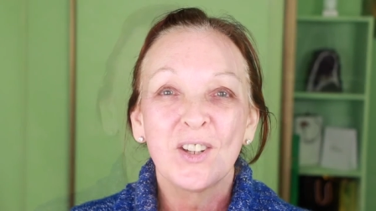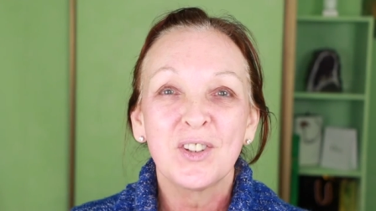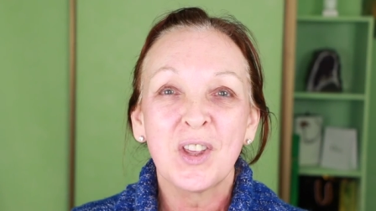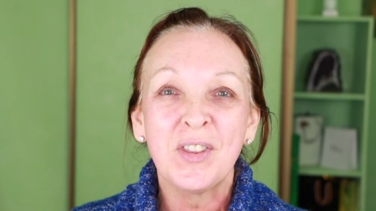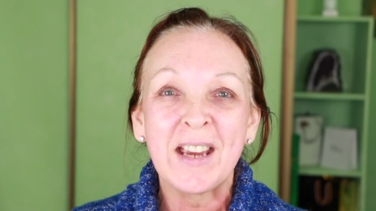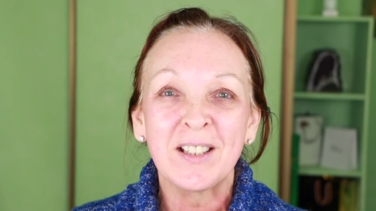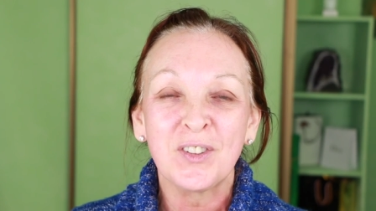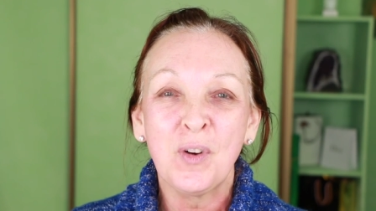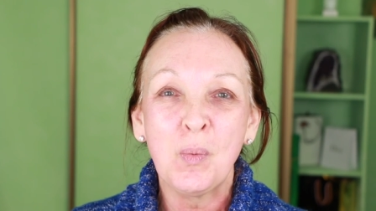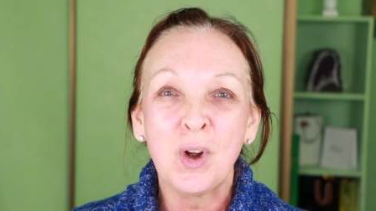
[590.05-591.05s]
So
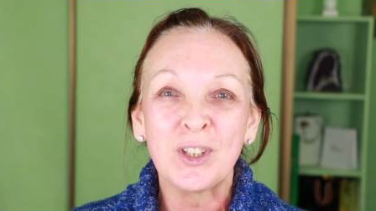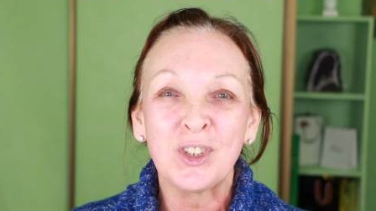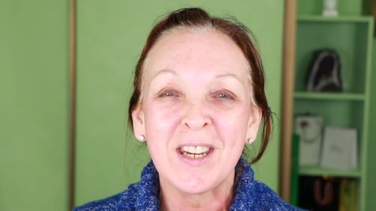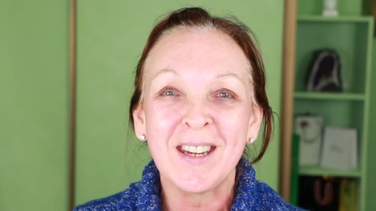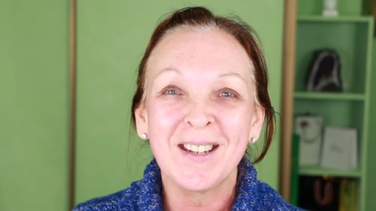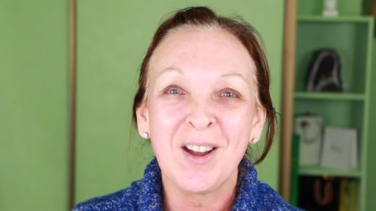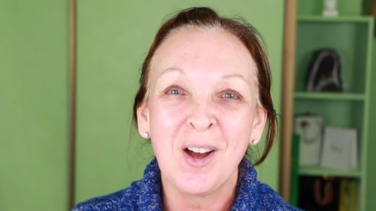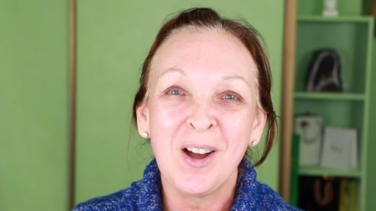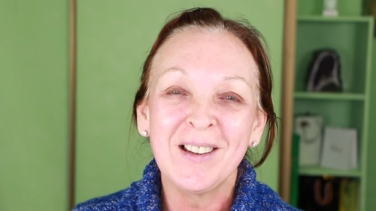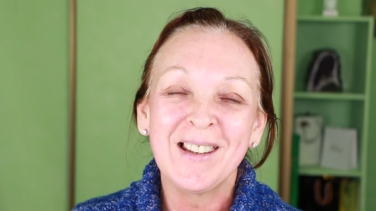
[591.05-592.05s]
thanks for watching.
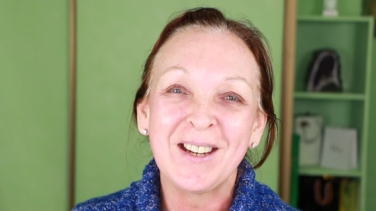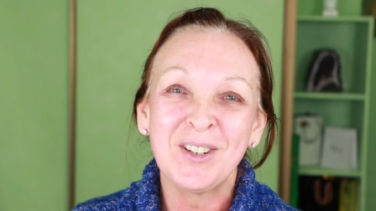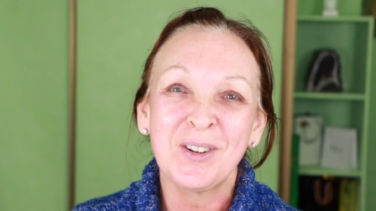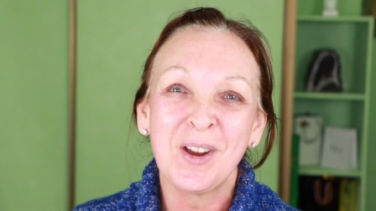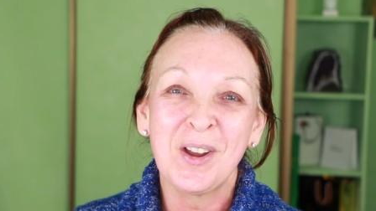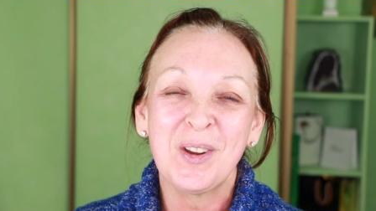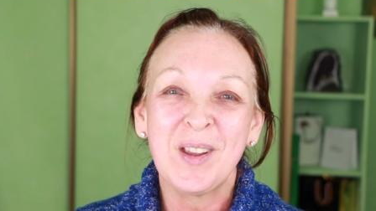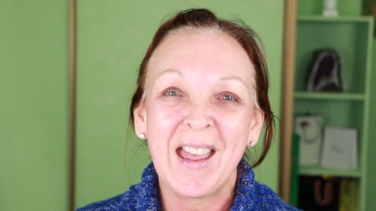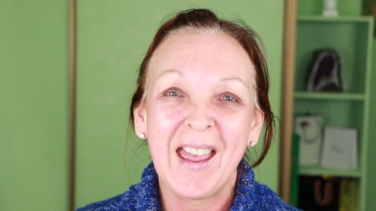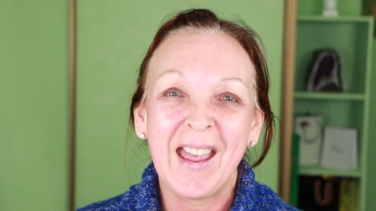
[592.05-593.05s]
I'll let you
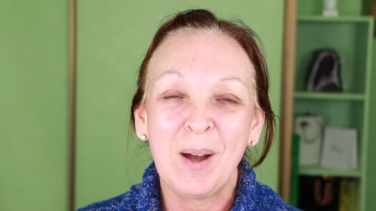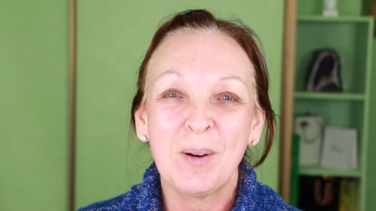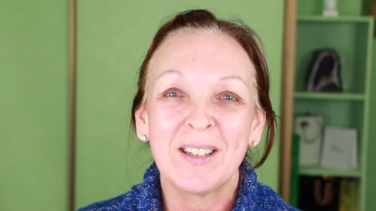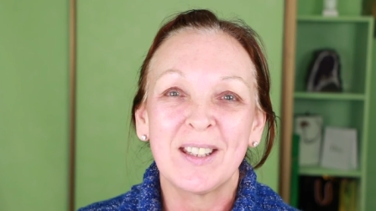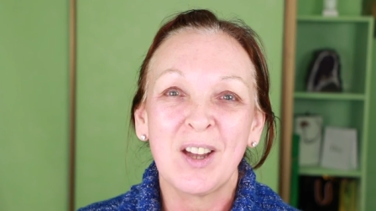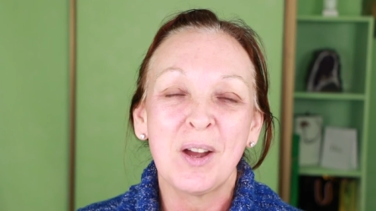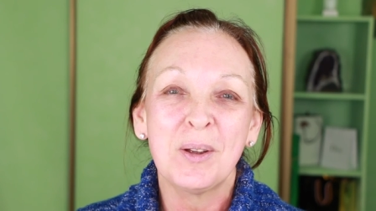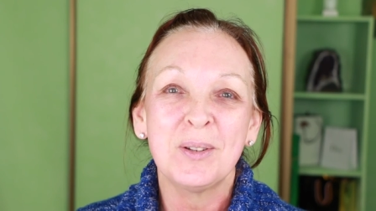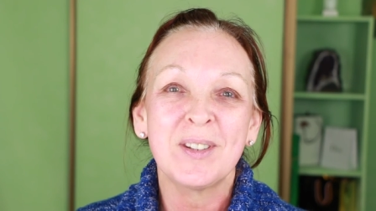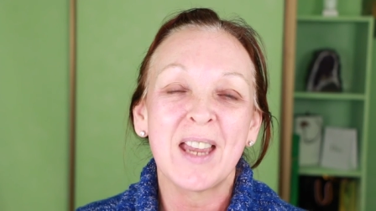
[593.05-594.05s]
know how it
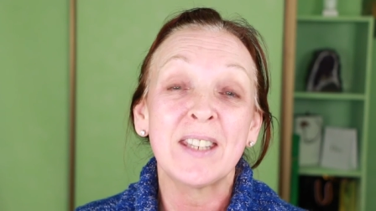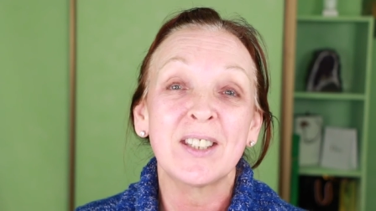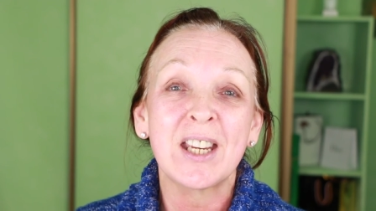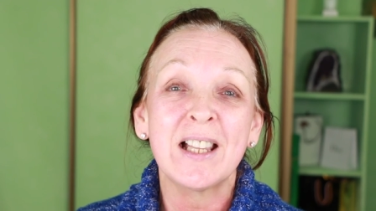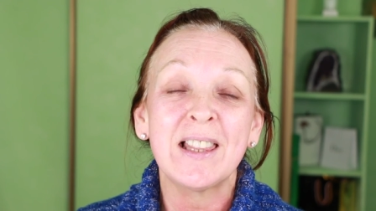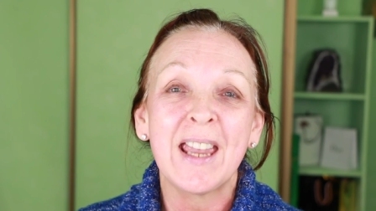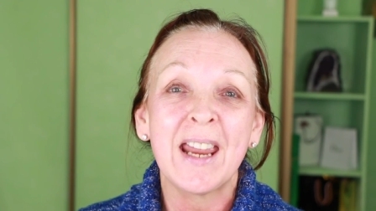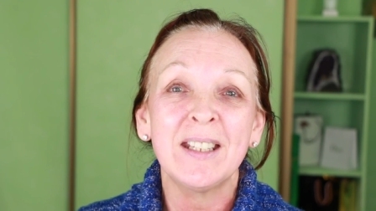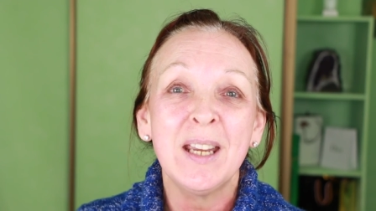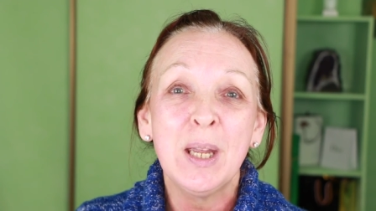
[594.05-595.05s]
goes. Until
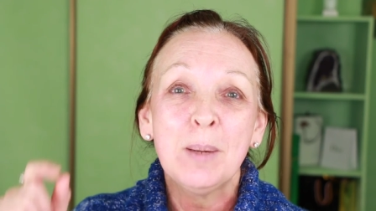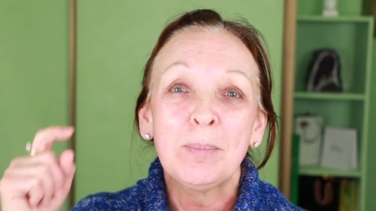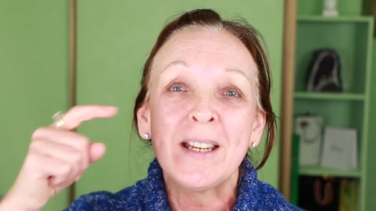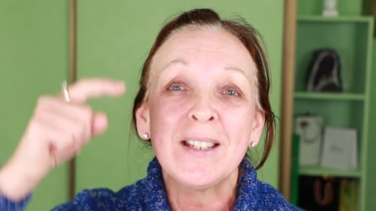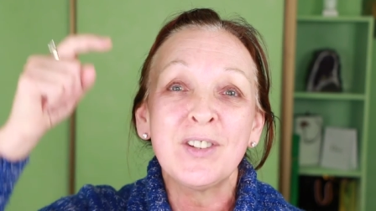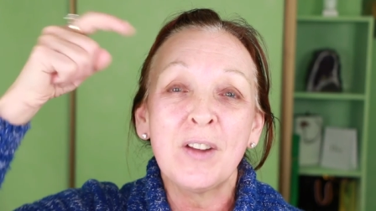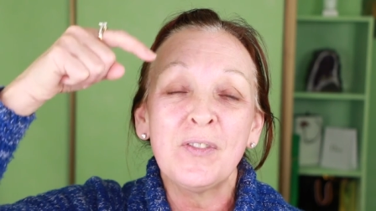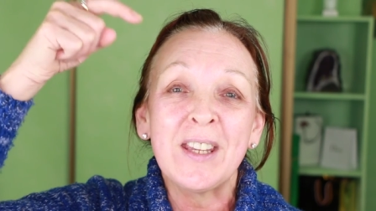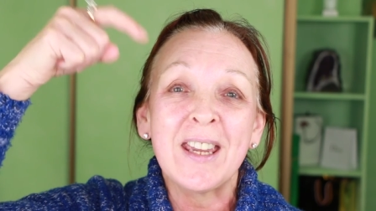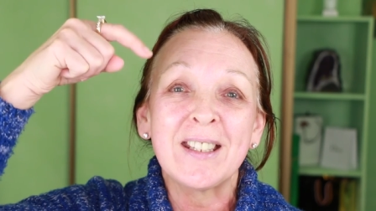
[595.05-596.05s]
then, please
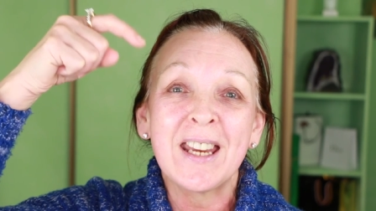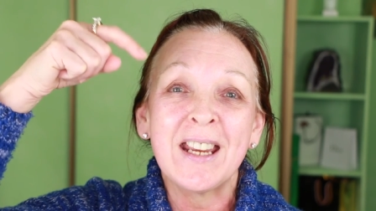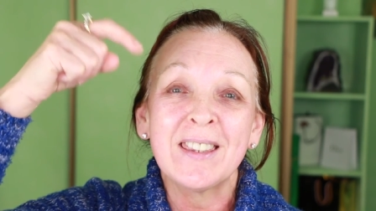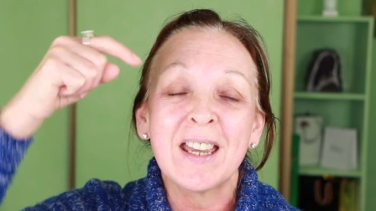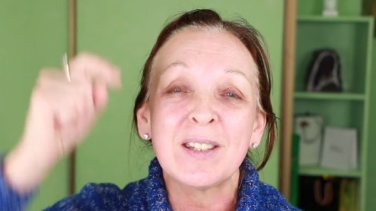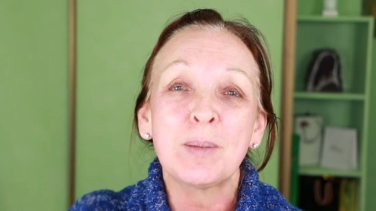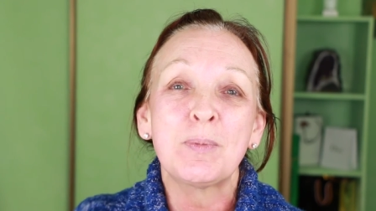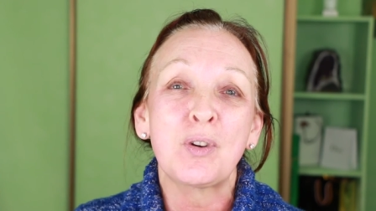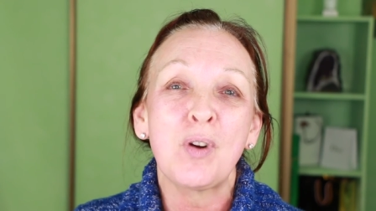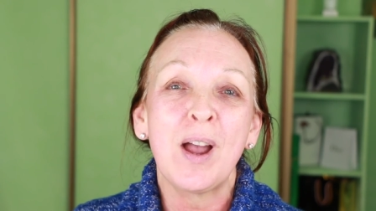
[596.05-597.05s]
don't forget to hit that
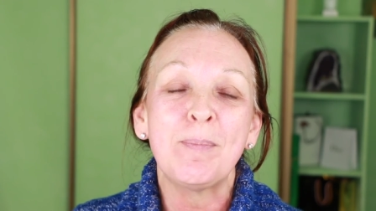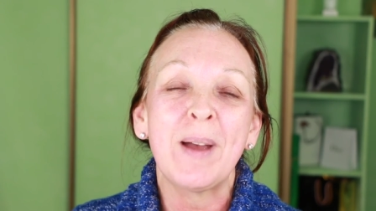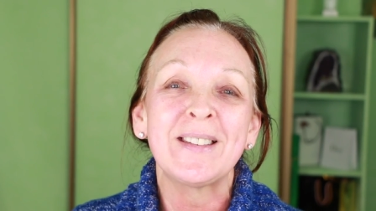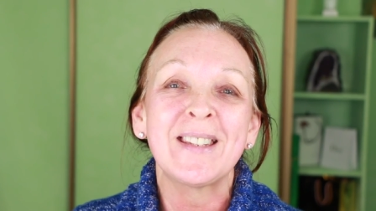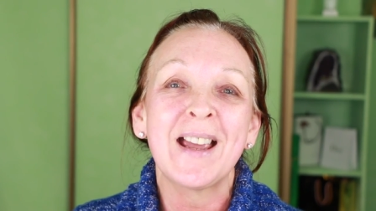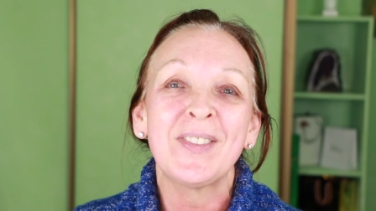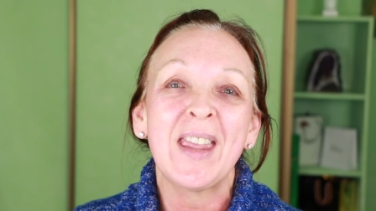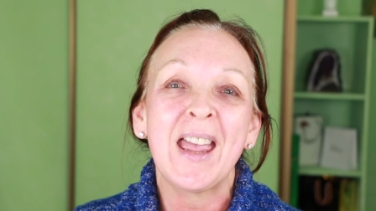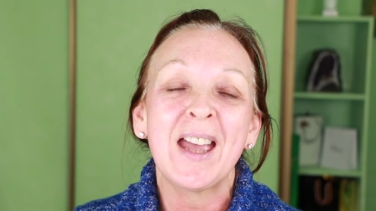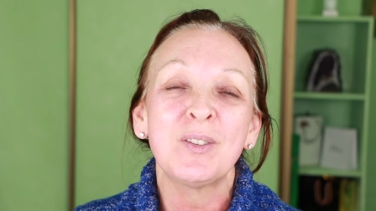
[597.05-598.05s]
subscribe button down
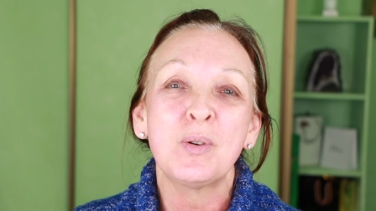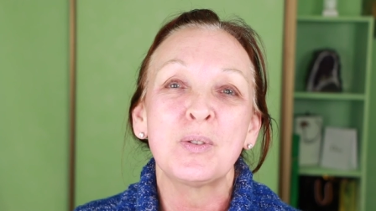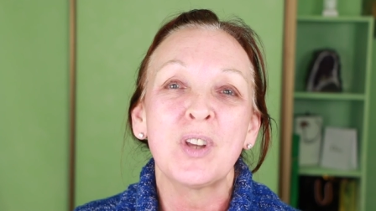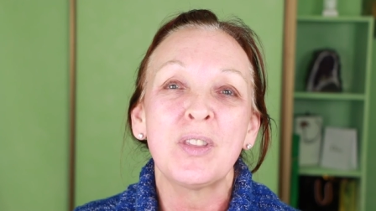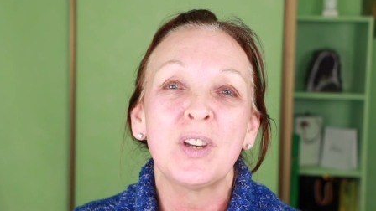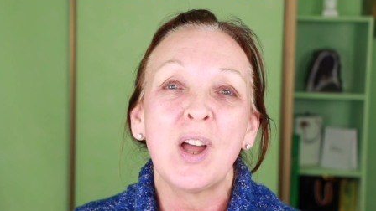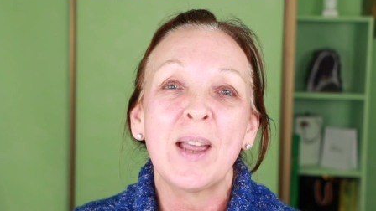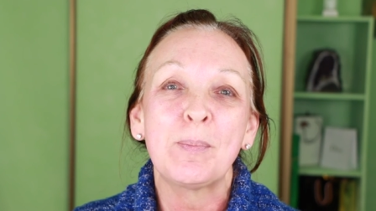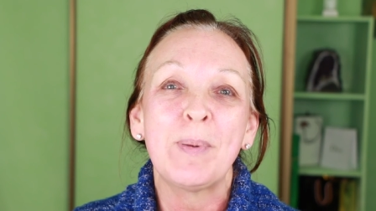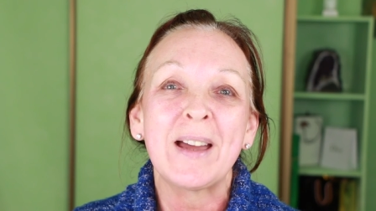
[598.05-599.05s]
there and also the
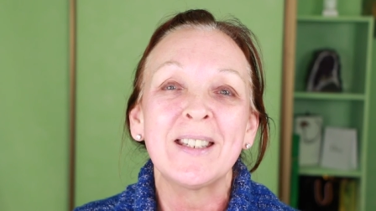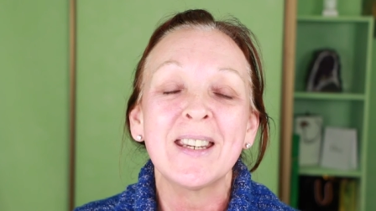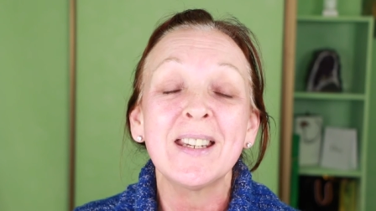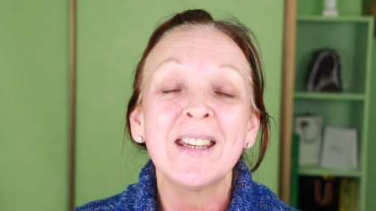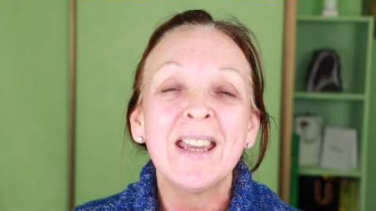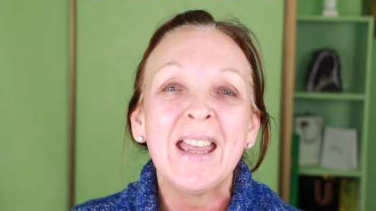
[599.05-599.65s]
like button.